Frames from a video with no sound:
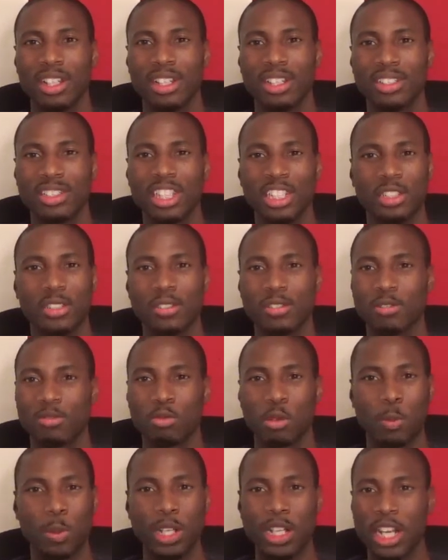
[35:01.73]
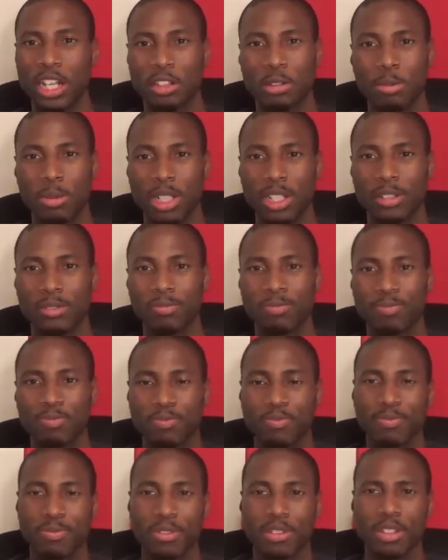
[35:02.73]
Just repeat after me.
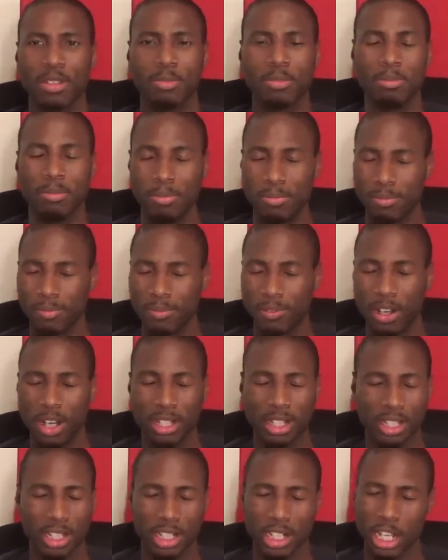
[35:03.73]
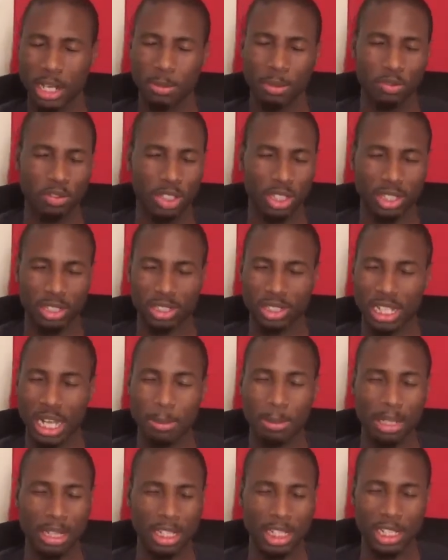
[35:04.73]
Father, in the name of Jesus, I
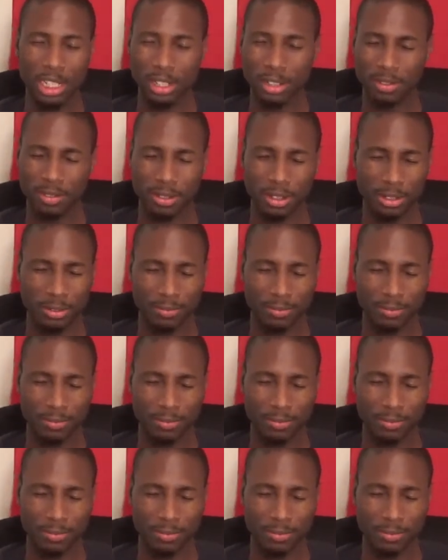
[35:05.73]
believe.